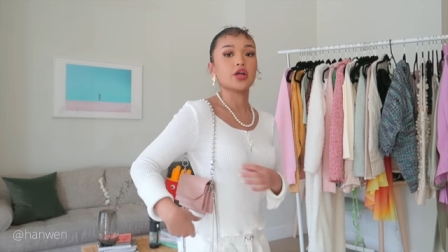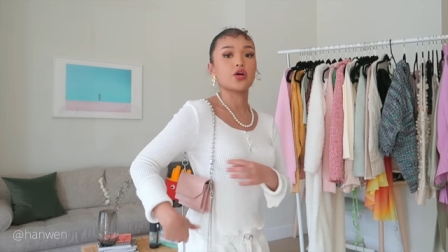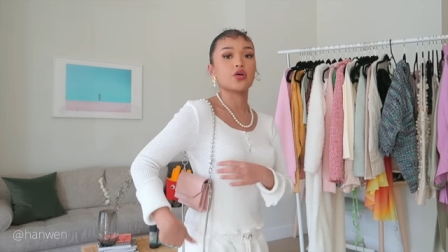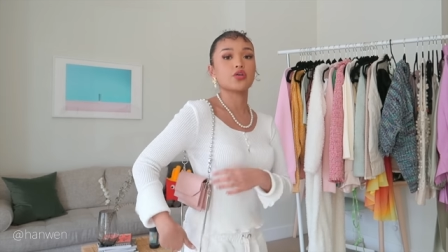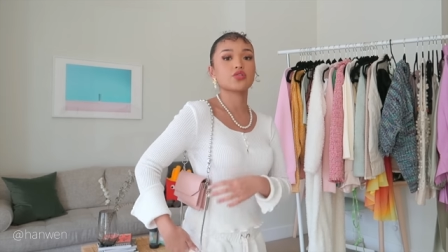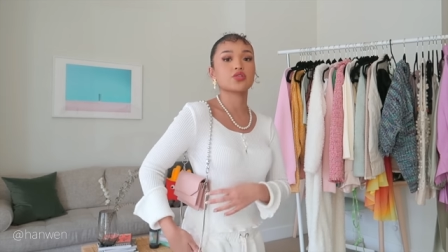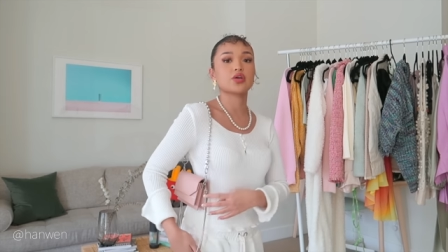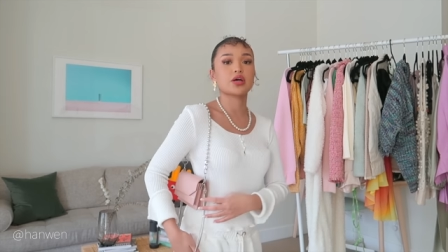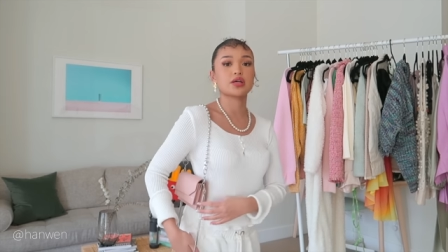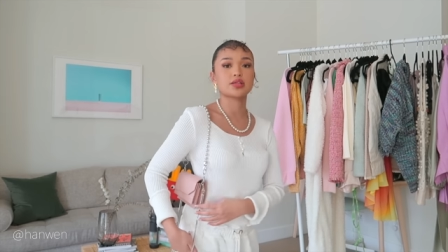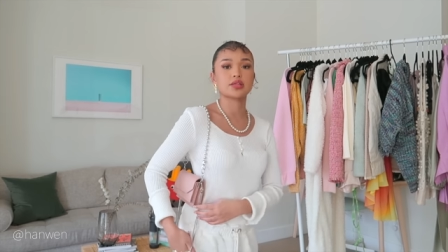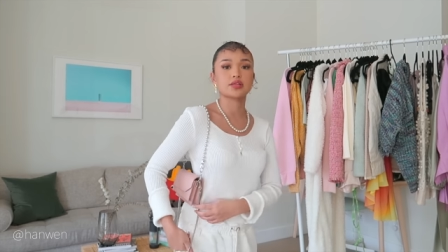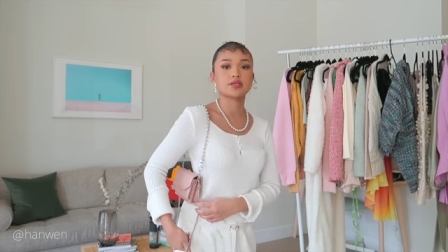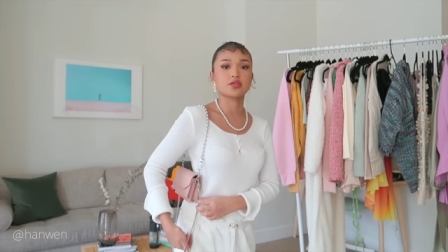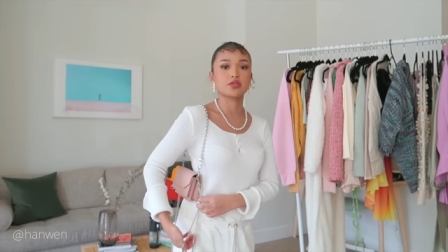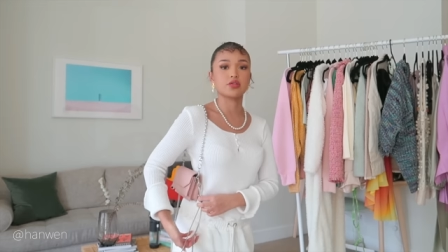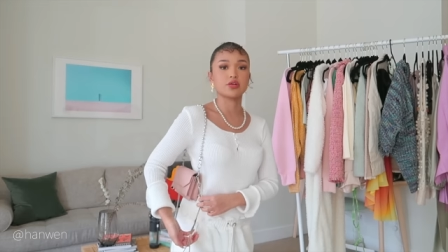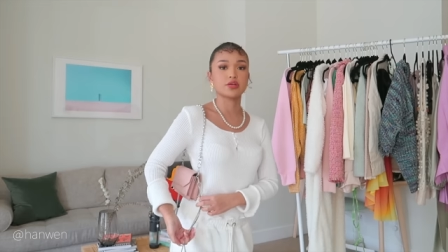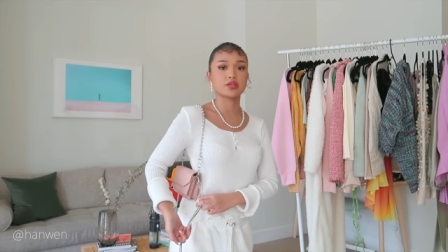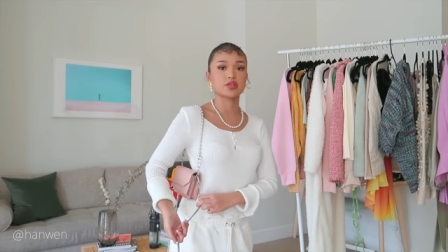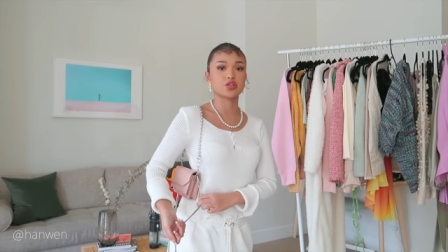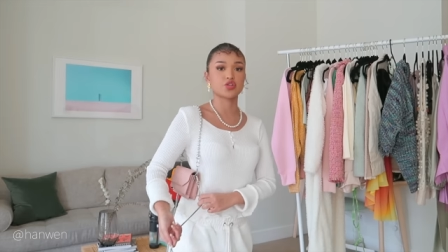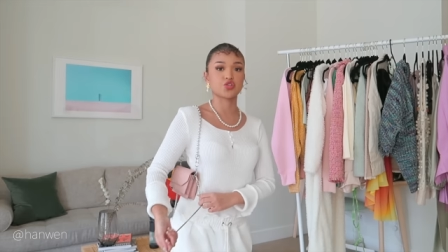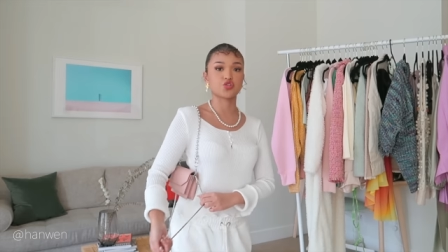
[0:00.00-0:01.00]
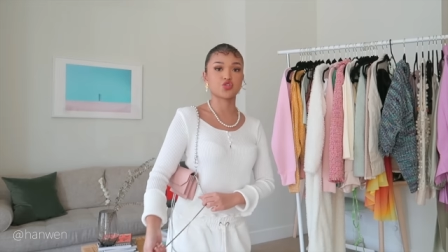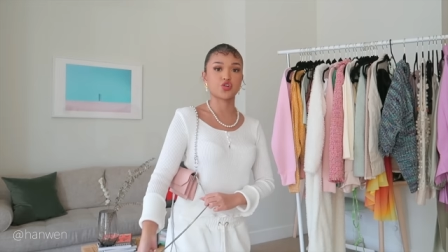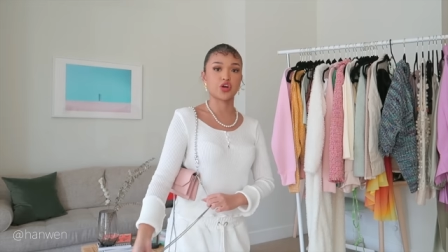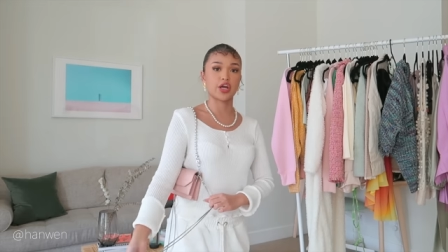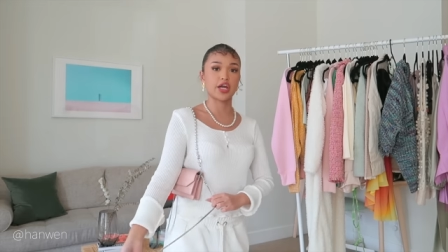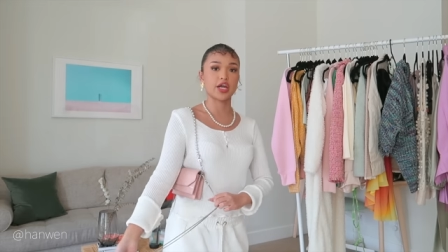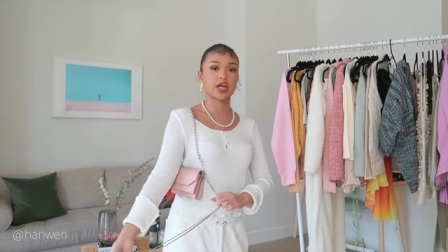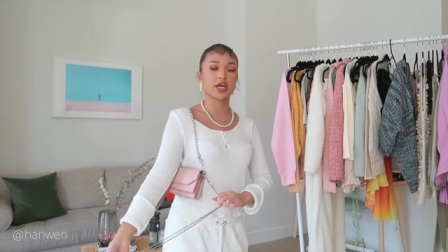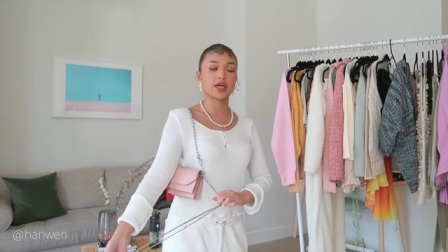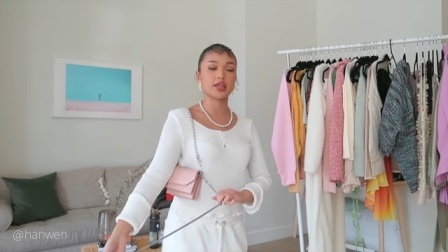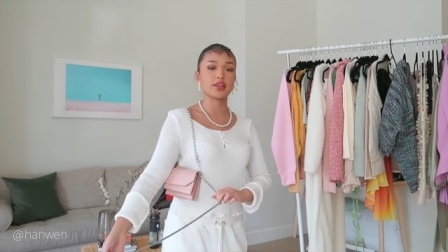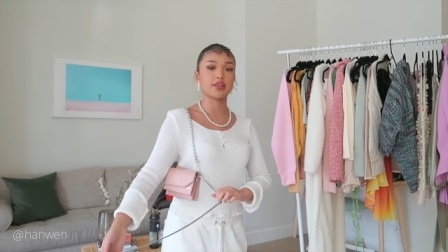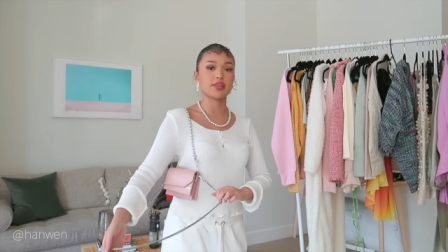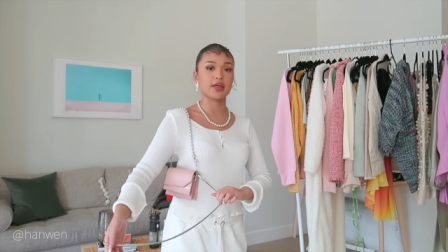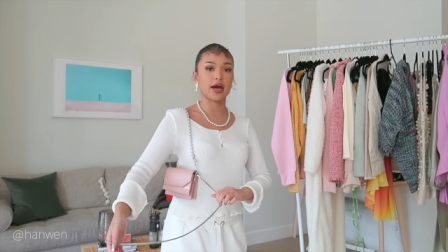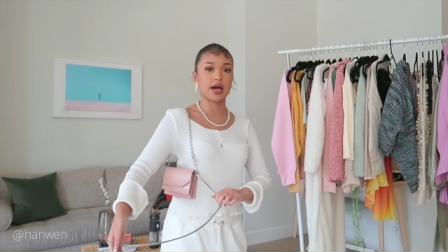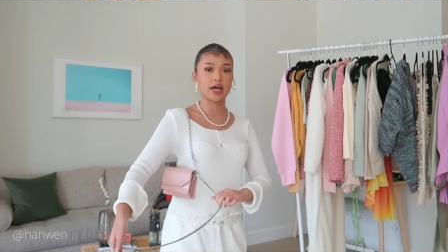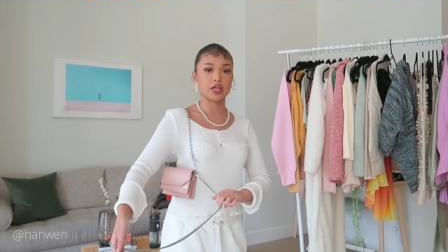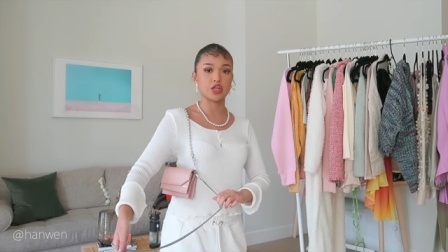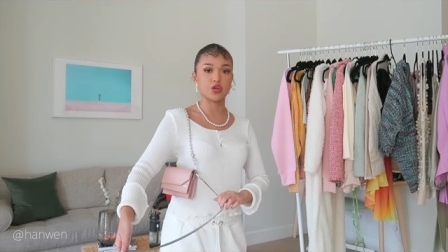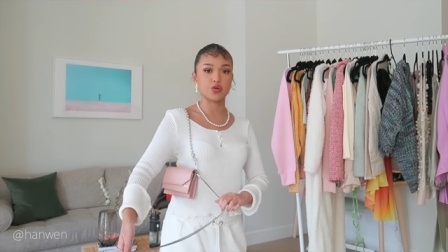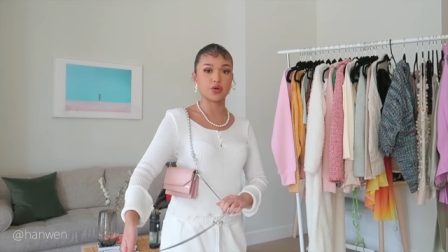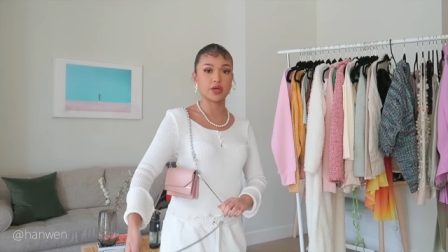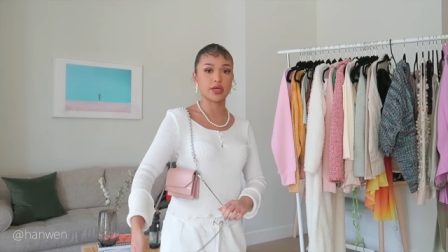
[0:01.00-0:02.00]
It also has this little string
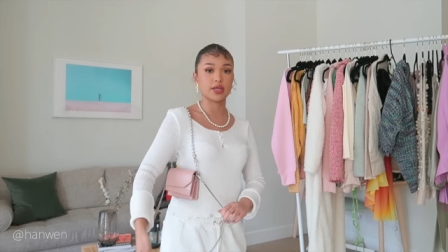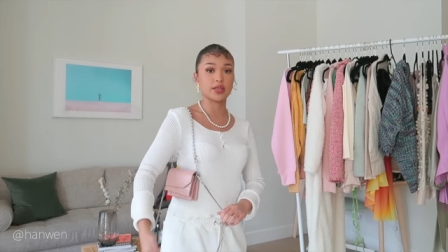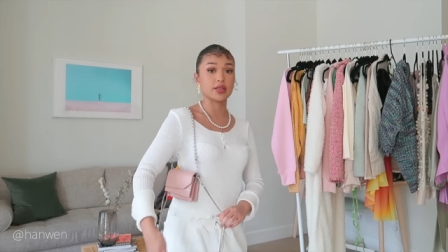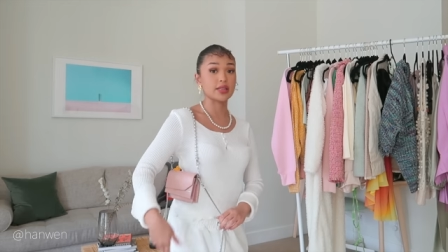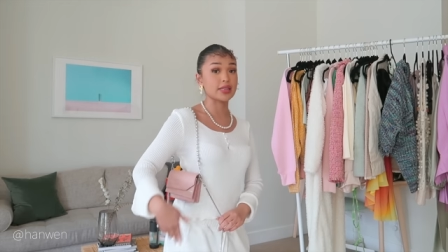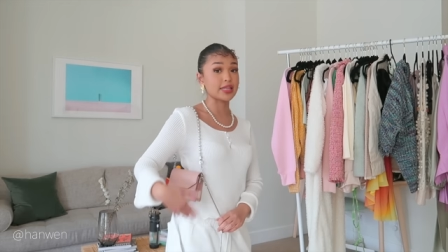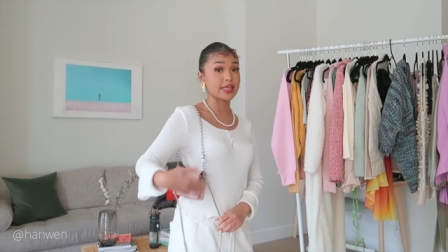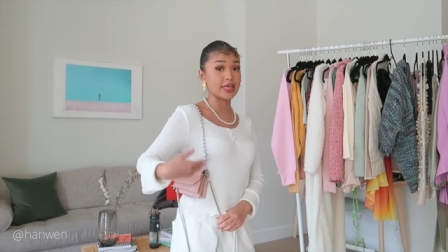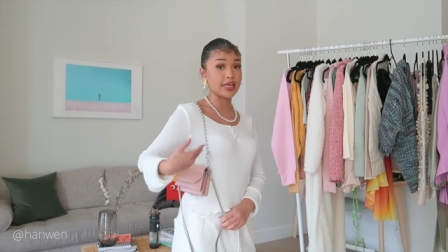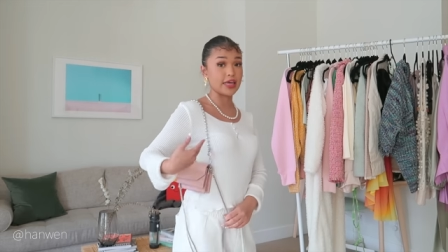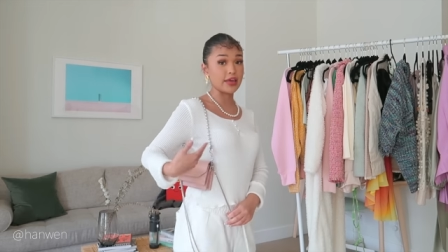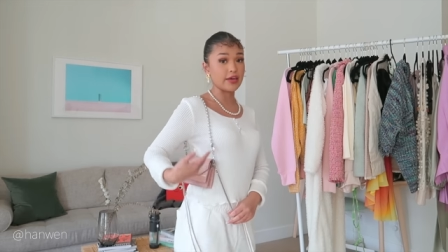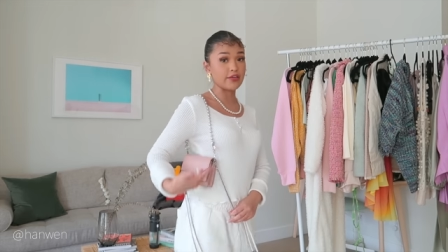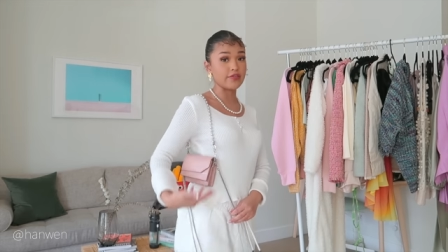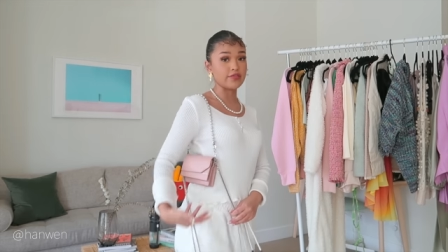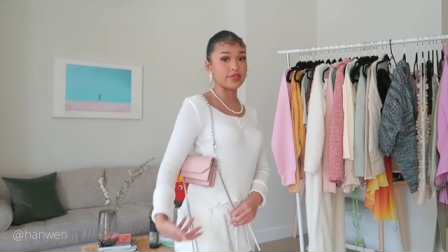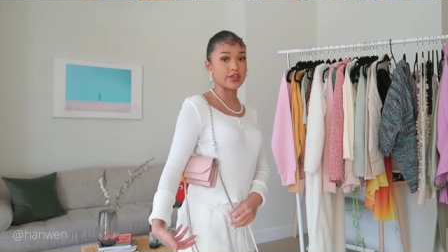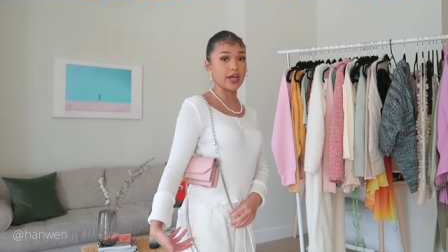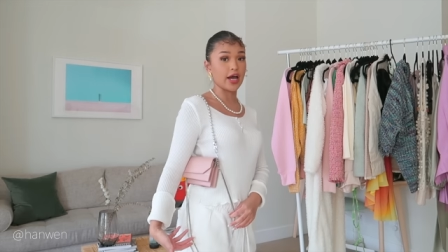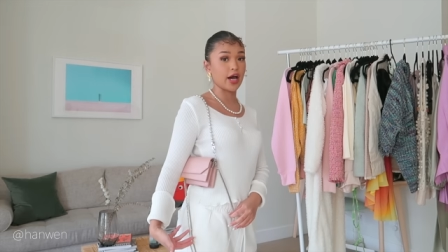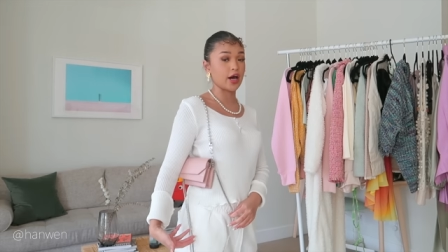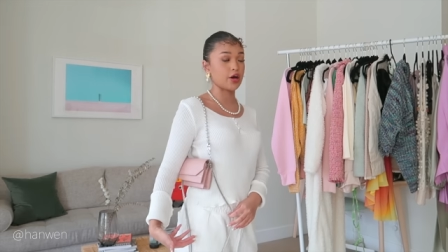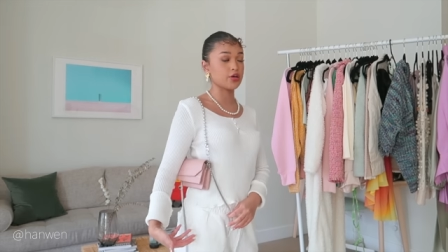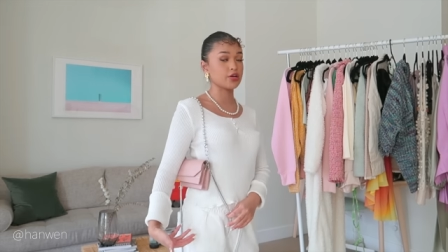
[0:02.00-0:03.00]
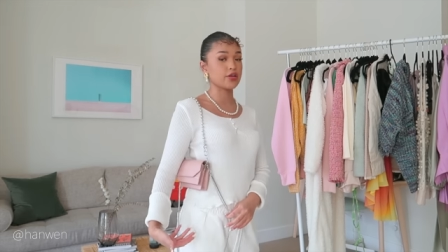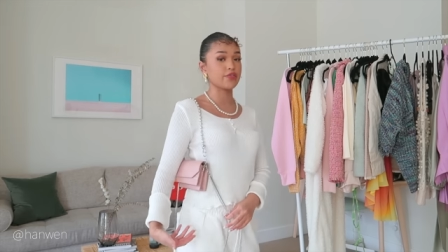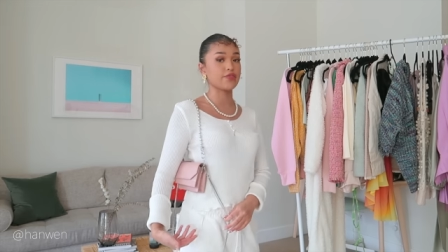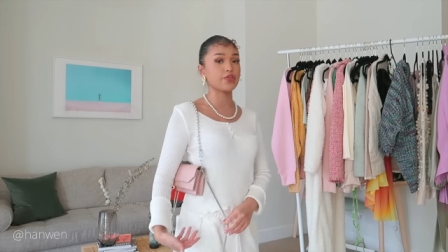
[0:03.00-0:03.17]
that you can leave down